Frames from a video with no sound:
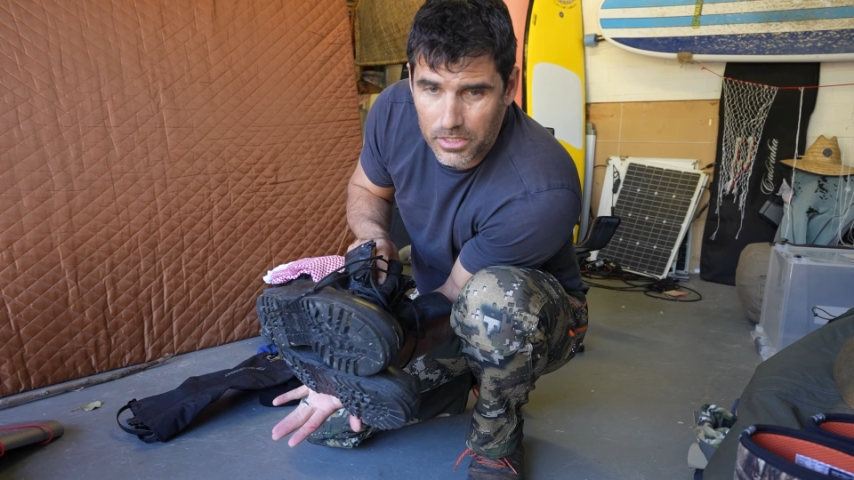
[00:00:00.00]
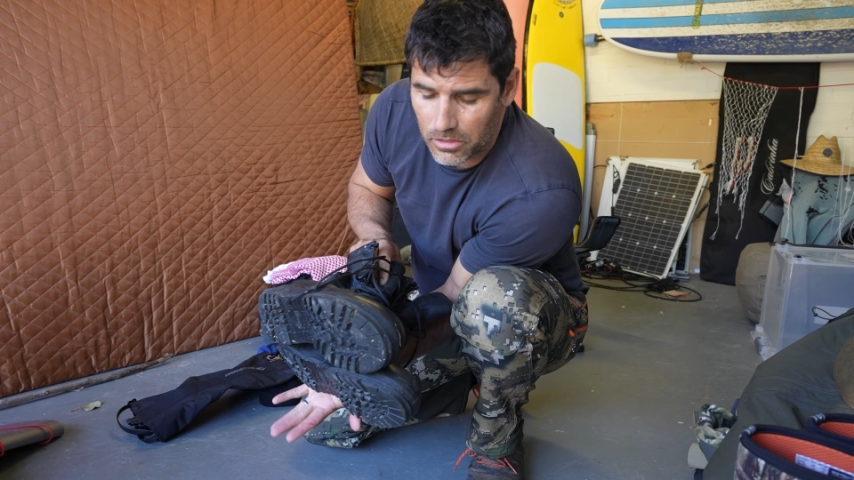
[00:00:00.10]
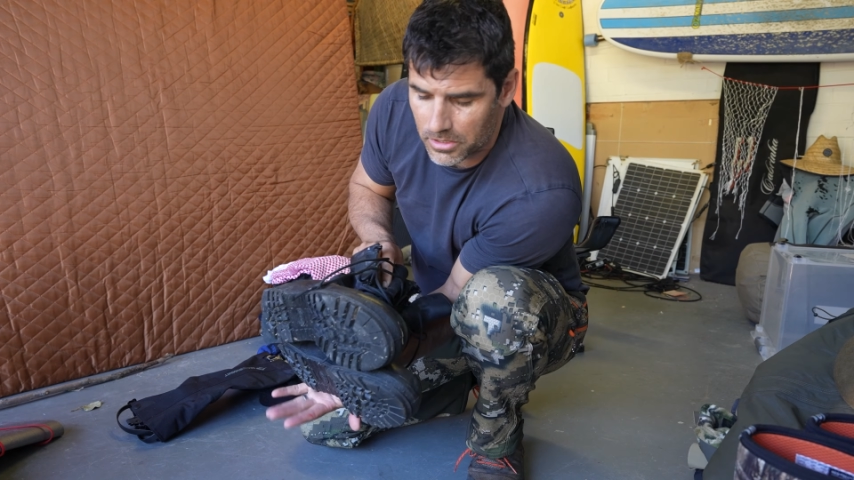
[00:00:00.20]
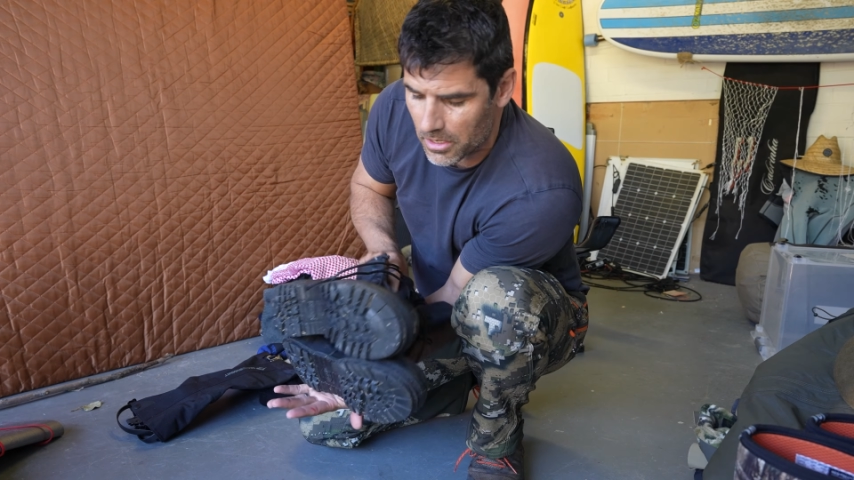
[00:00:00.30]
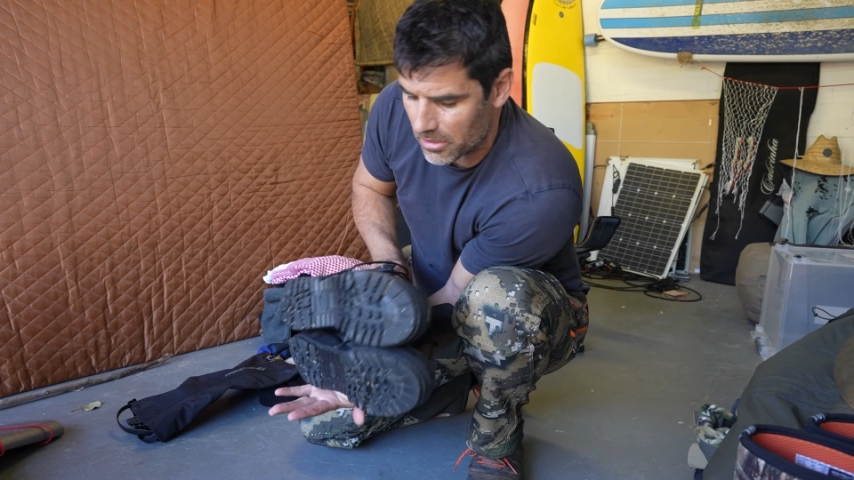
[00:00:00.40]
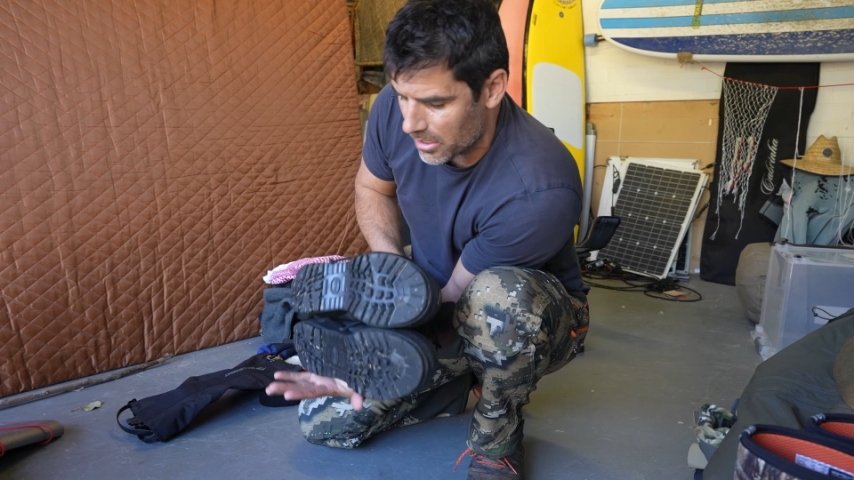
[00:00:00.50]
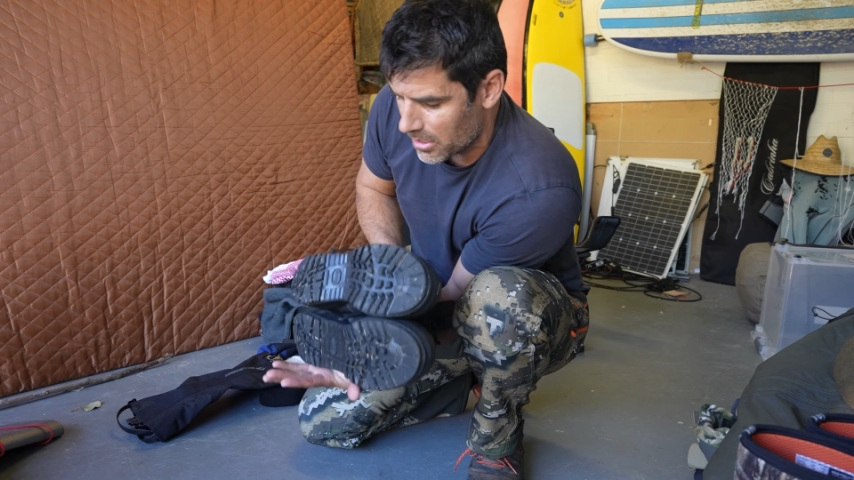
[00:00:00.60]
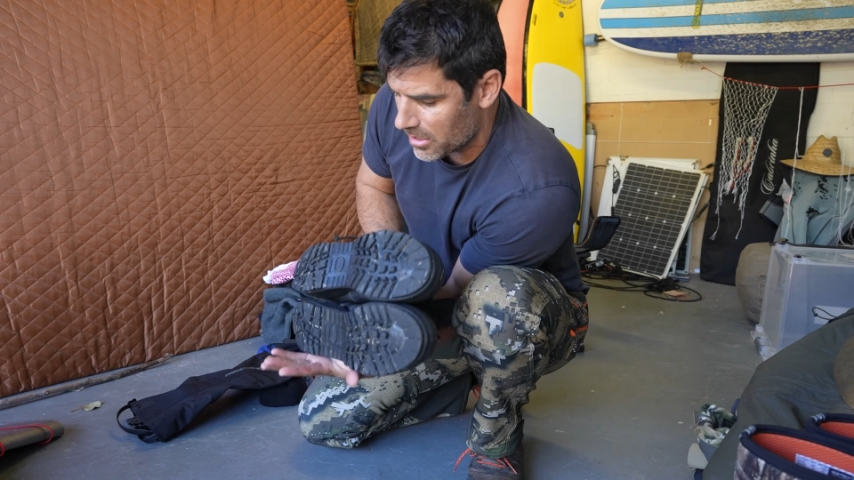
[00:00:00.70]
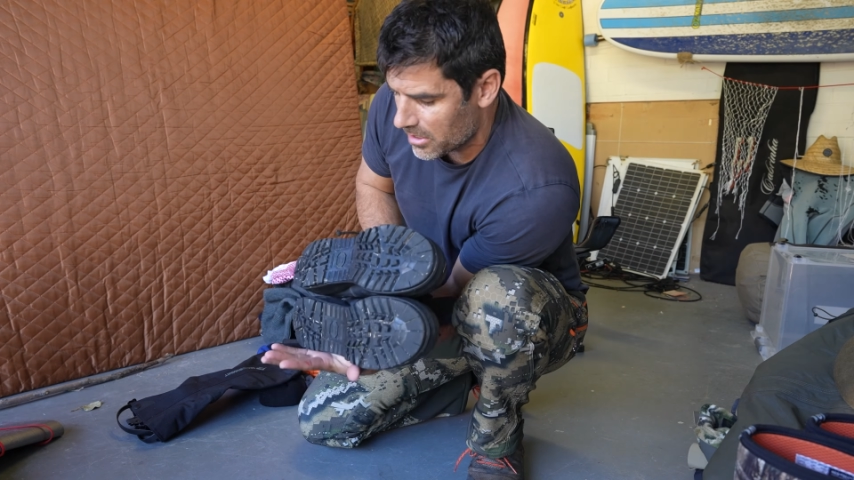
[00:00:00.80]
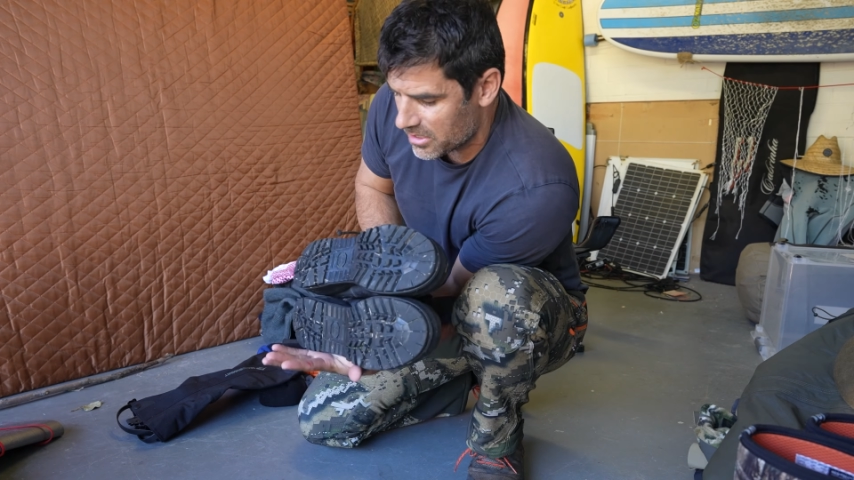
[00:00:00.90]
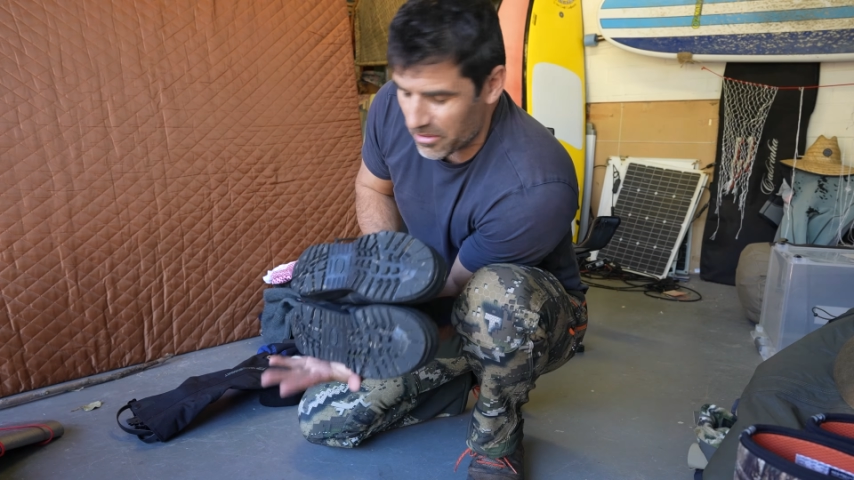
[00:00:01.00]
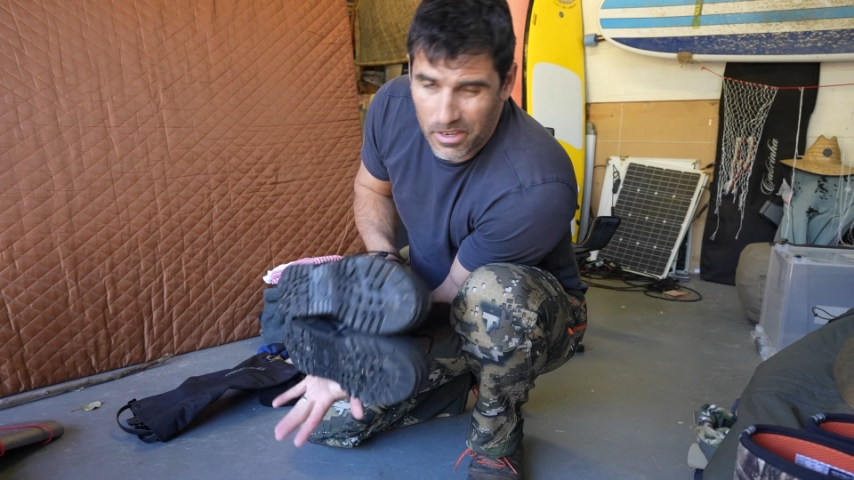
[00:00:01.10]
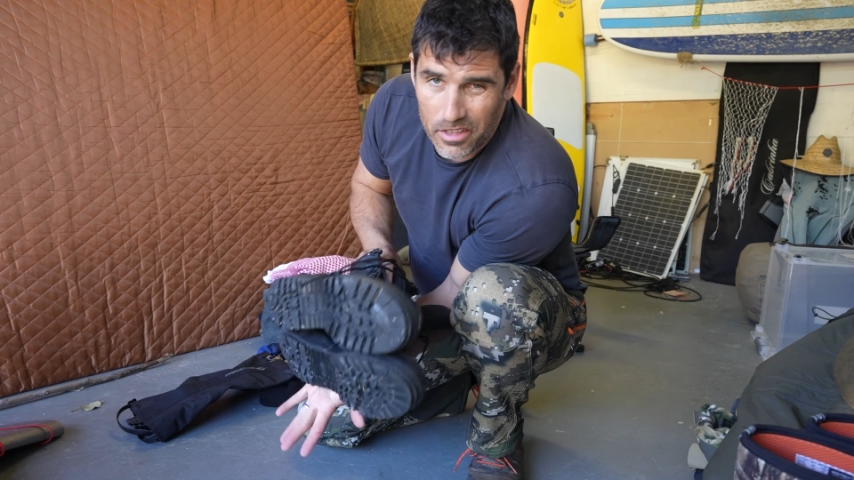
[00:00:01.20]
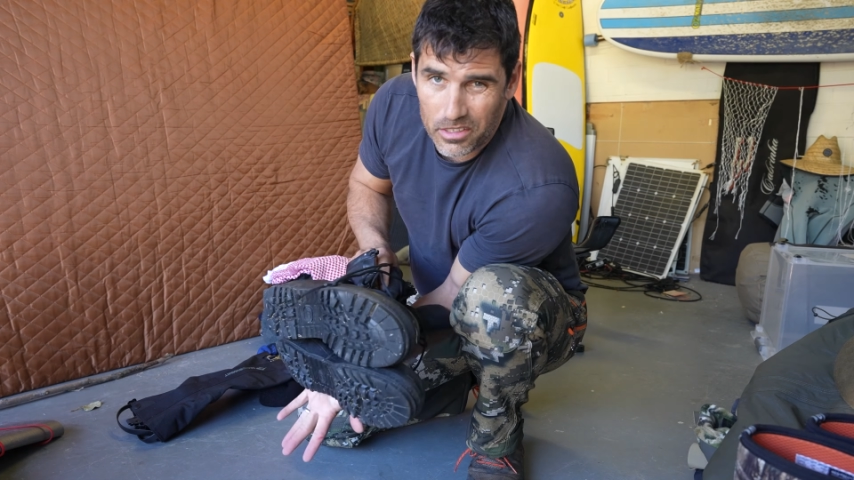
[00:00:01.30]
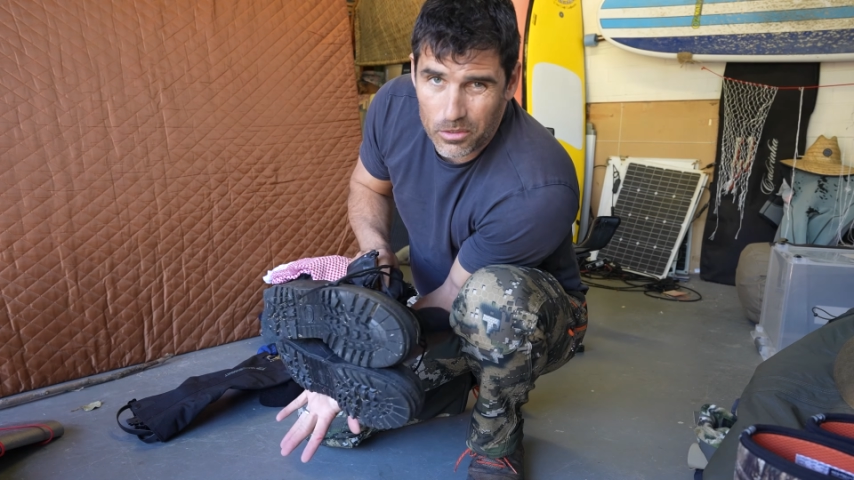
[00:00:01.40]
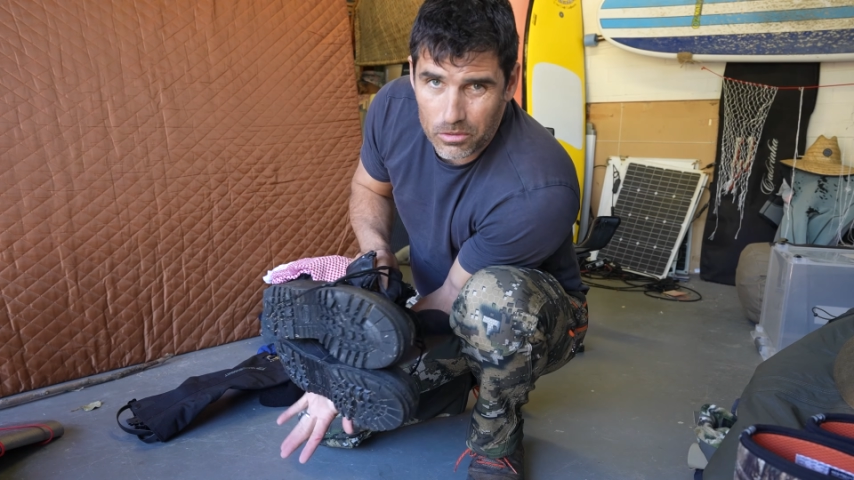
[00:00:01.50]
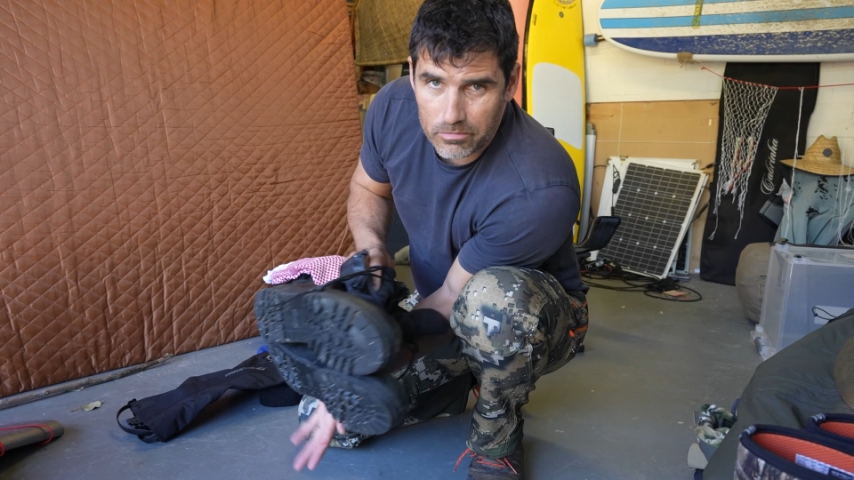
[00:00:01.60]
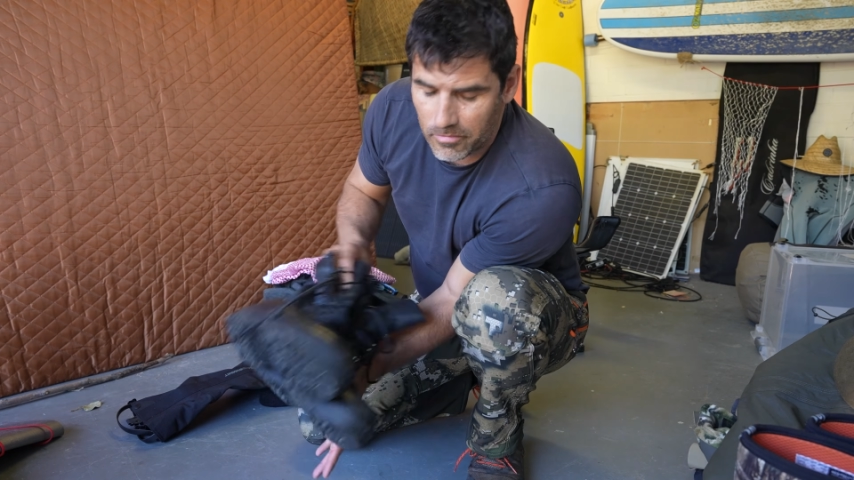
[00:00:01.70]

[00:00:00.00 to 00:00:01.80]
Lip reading: or so I know they're good.